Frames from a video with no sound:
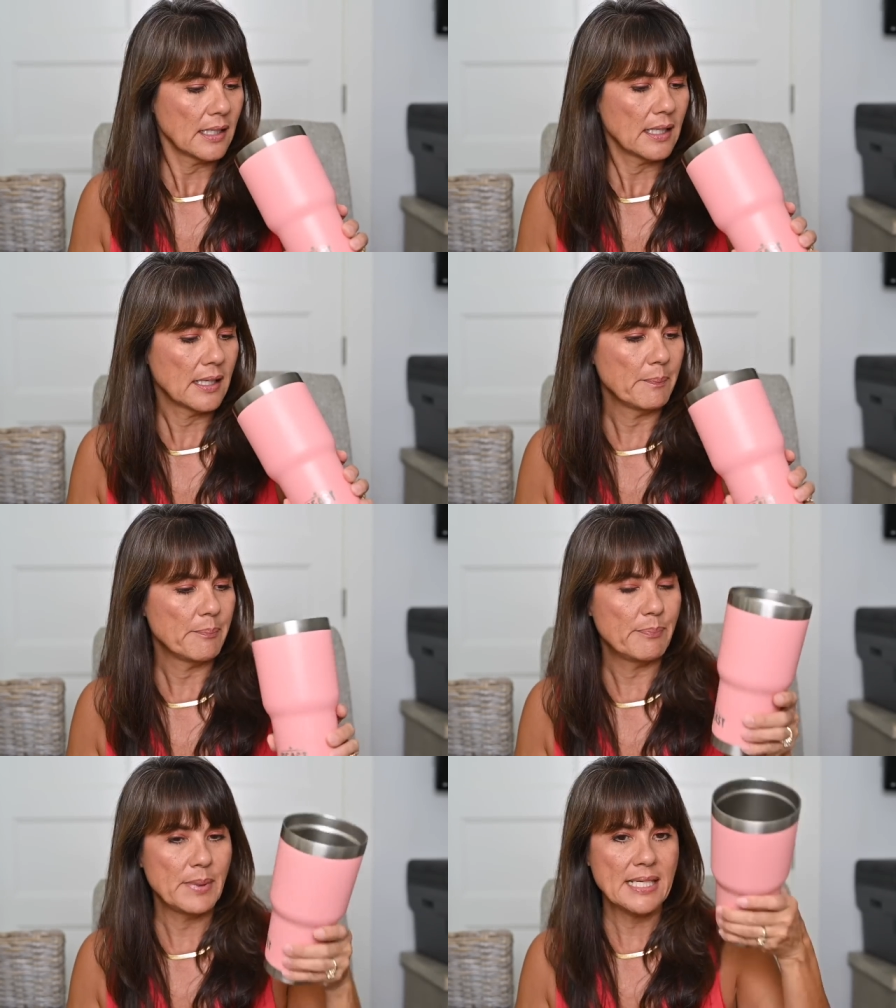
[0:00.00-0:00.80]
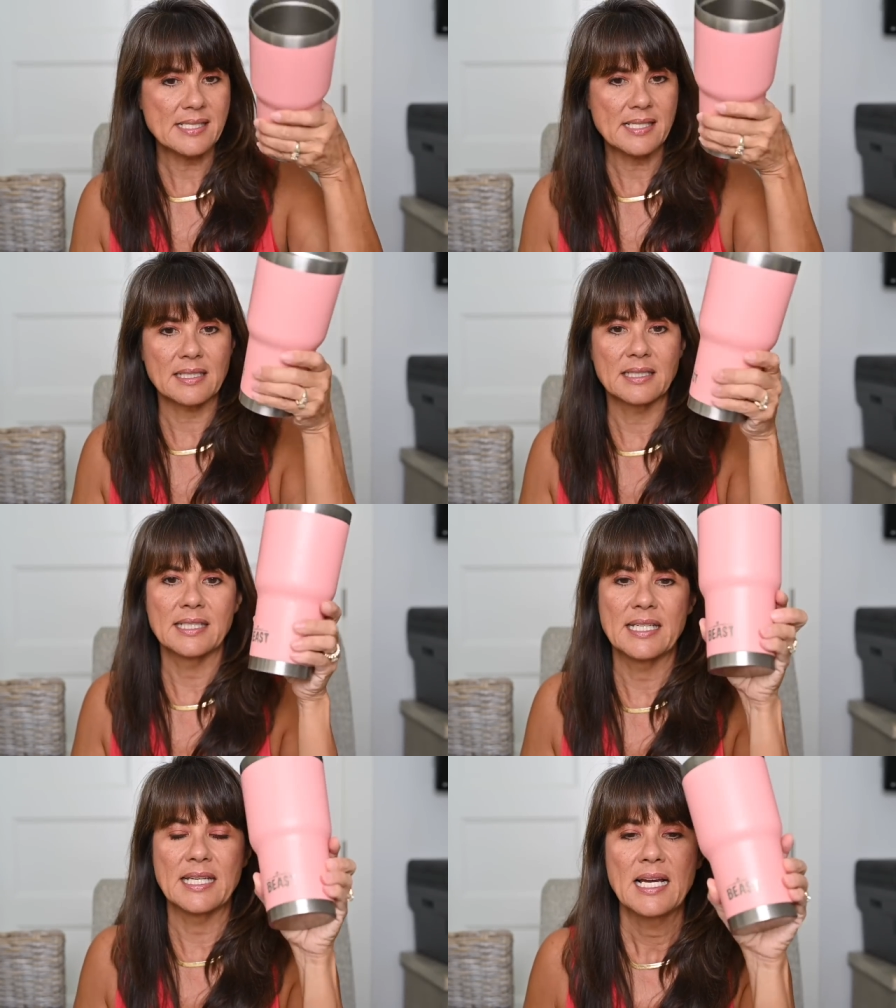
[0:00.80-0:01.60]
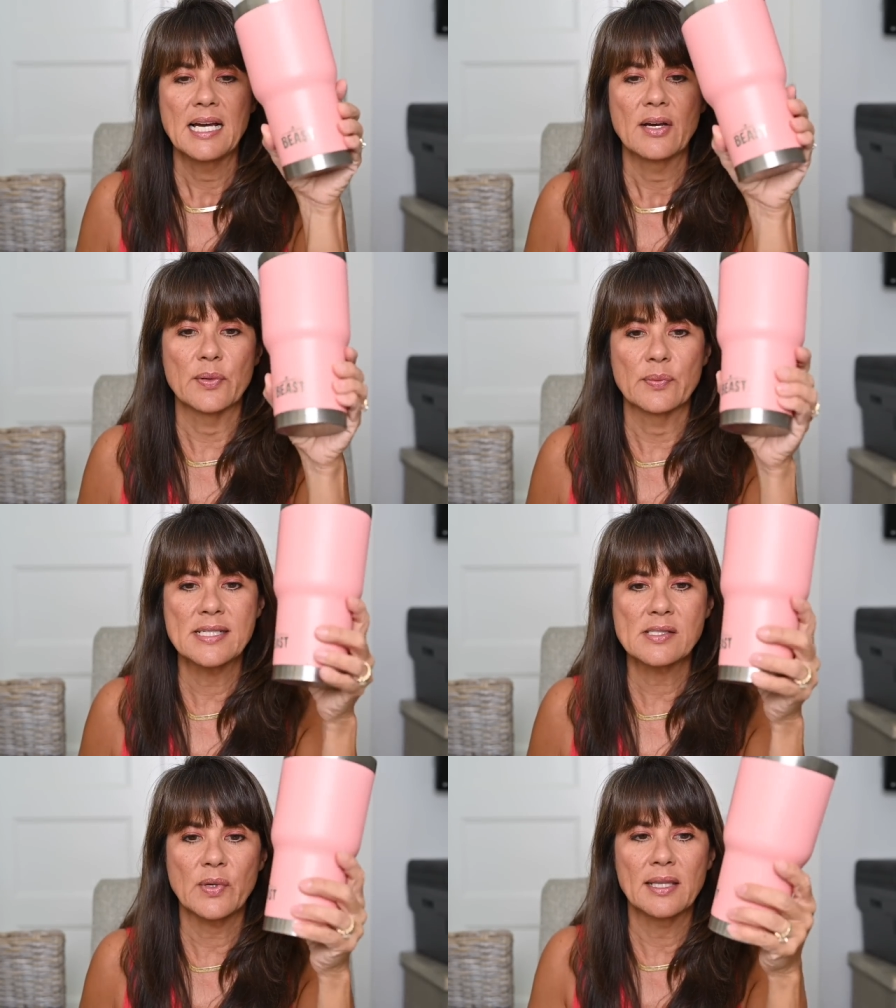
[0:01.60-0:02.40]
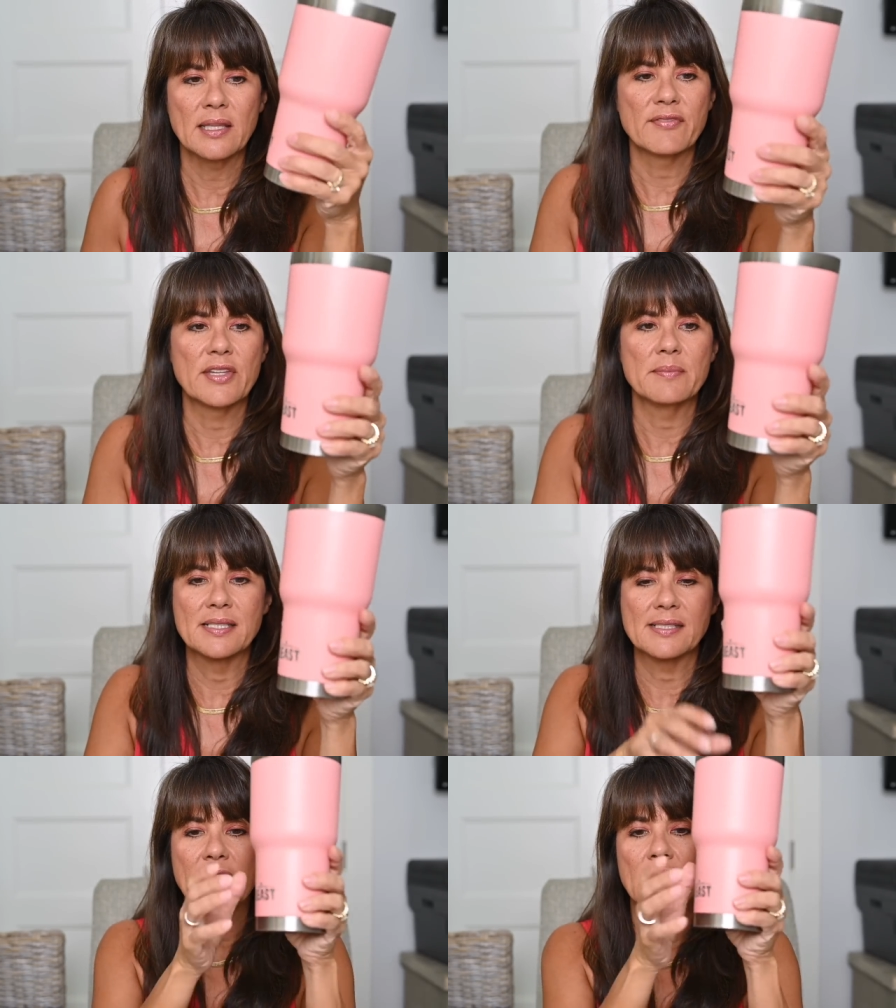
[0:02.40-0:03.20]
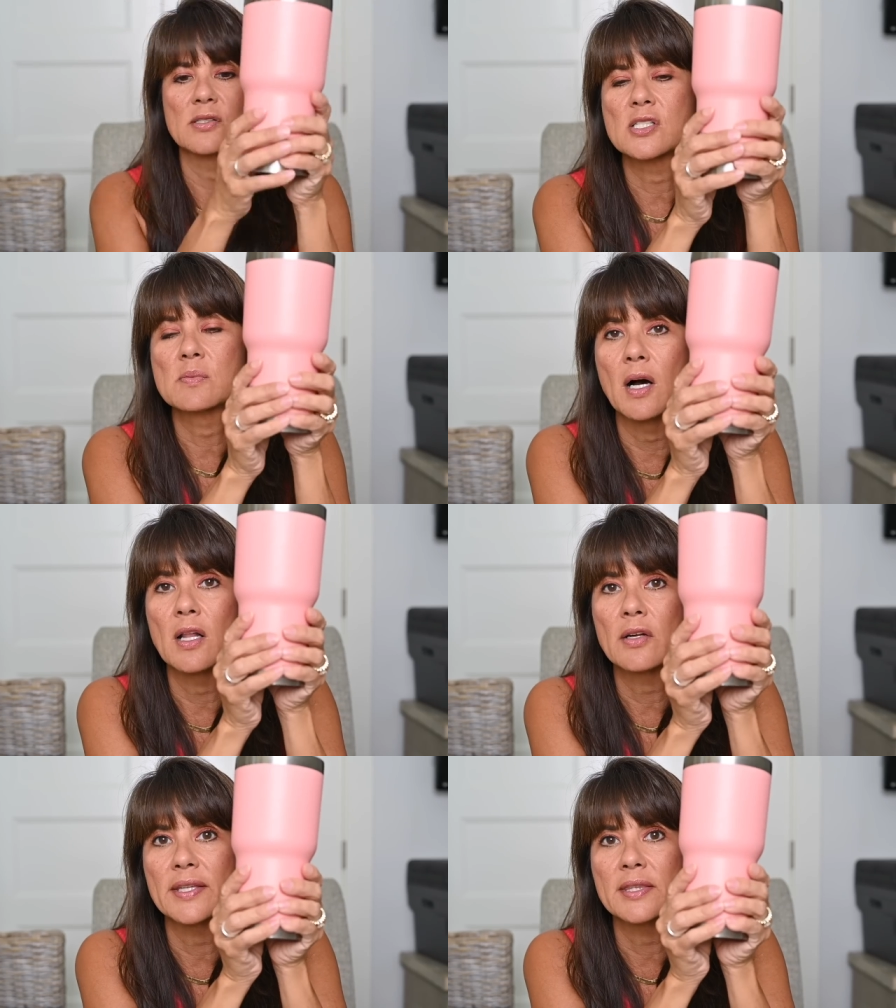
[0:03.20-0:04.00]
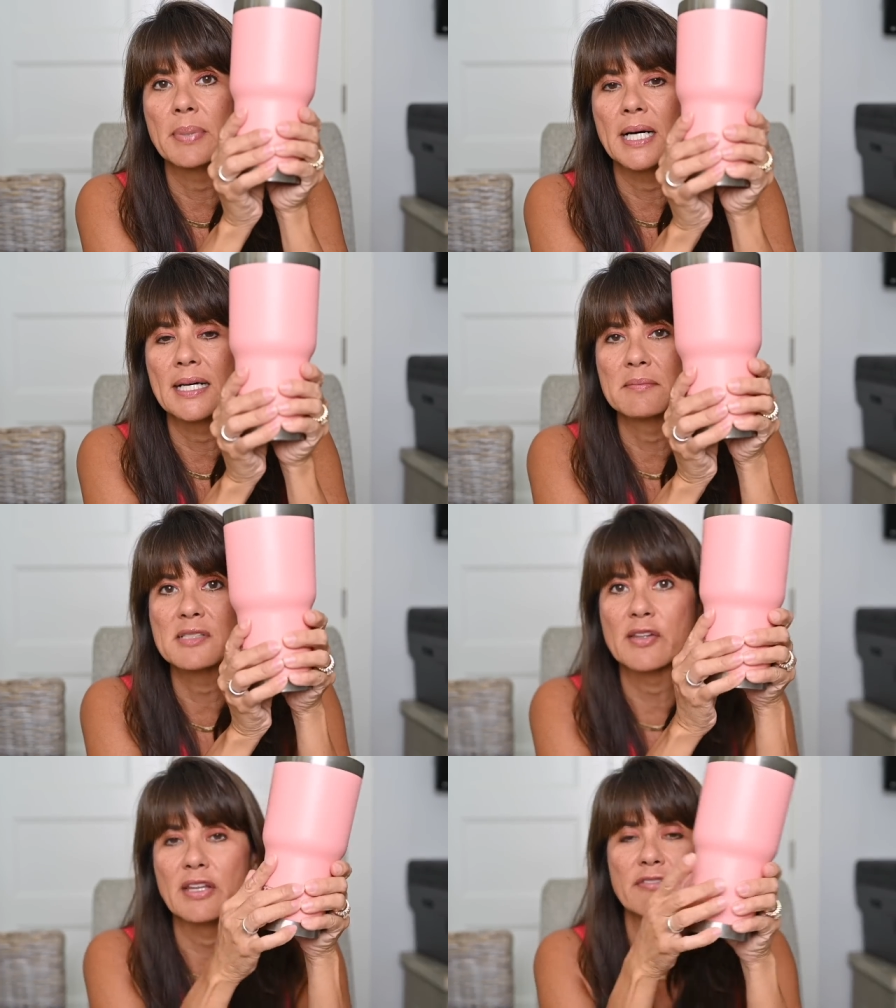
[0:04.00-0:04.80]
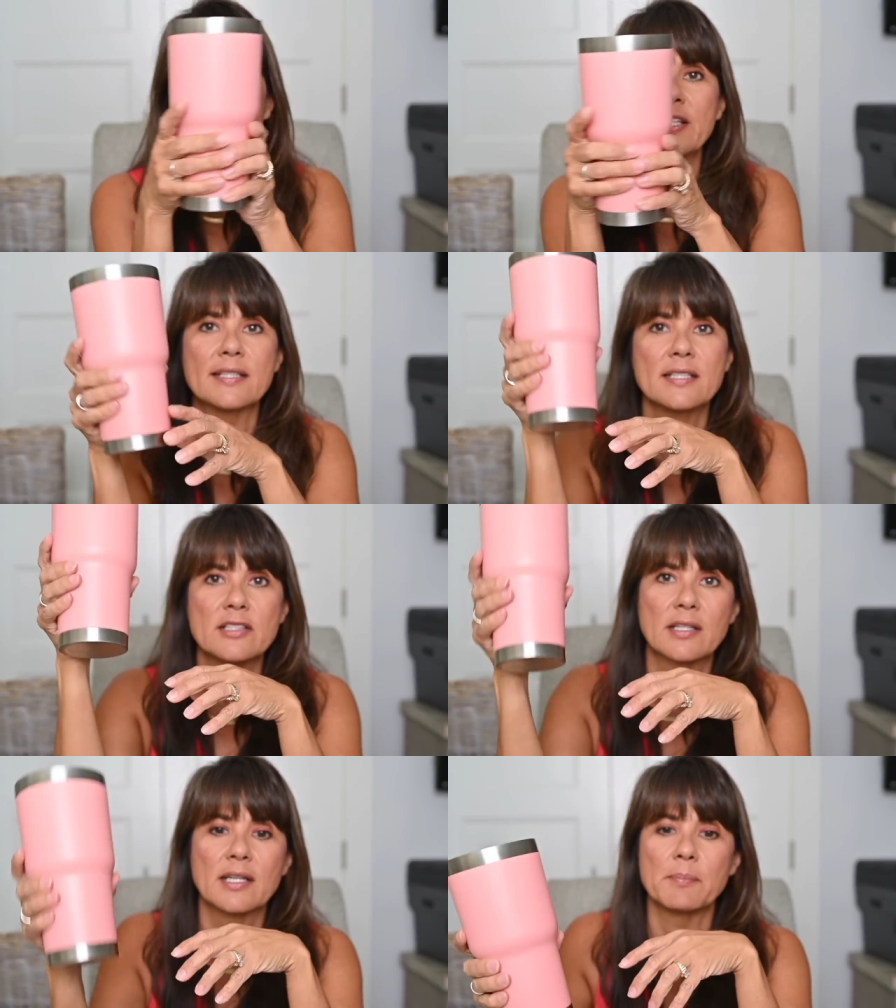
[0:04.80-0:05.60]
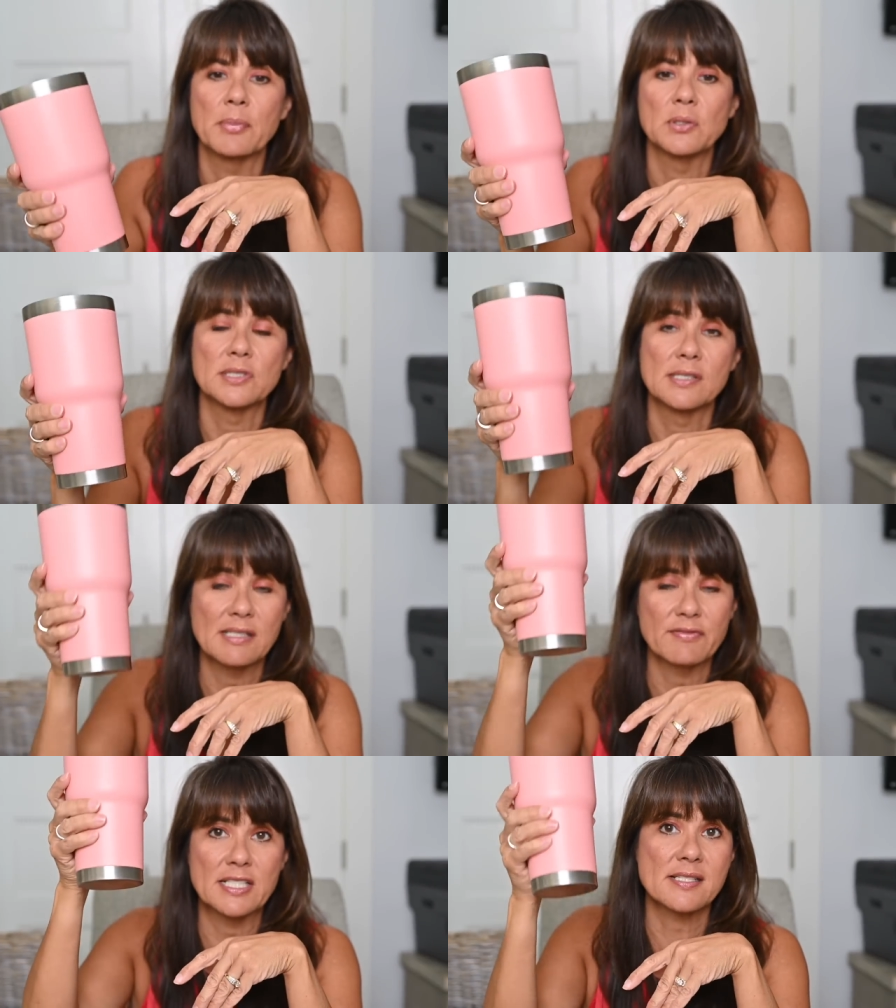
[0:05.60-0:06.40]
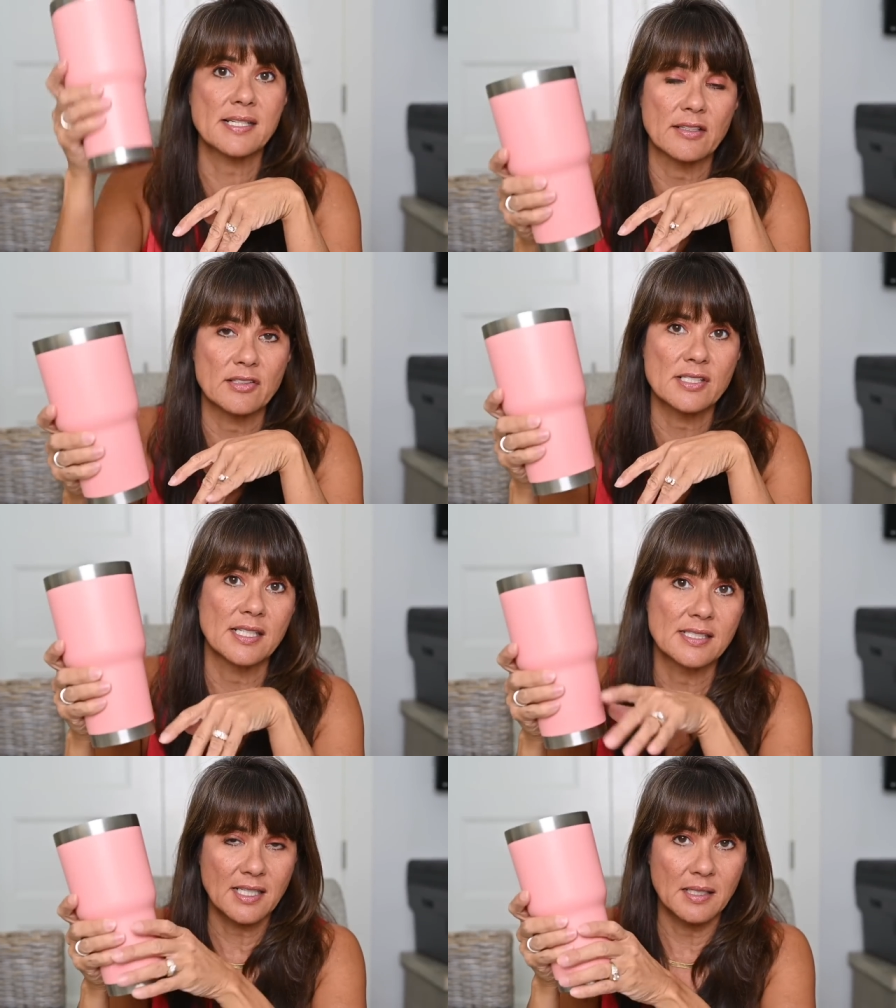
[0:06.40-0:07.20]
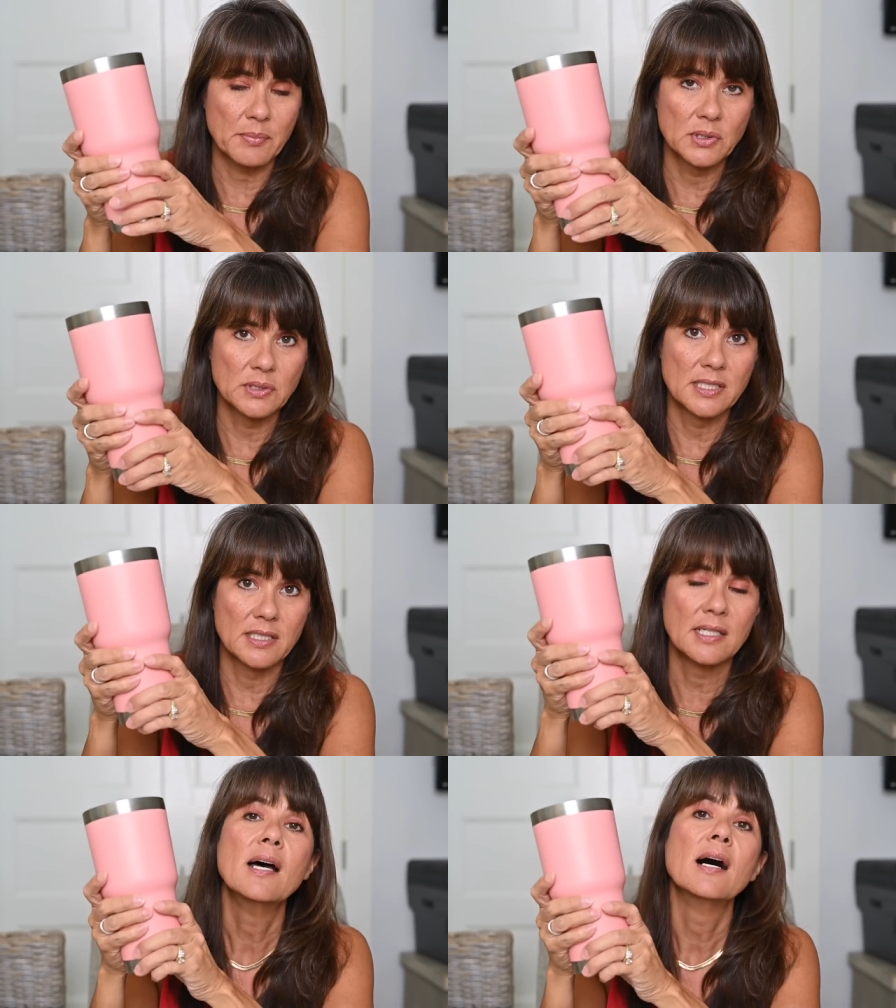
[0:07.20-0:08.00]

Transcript: Uh, basically, the reason why I love them is they go smaller at the bottom, so they fit in your cup holders, even a standard size cup holder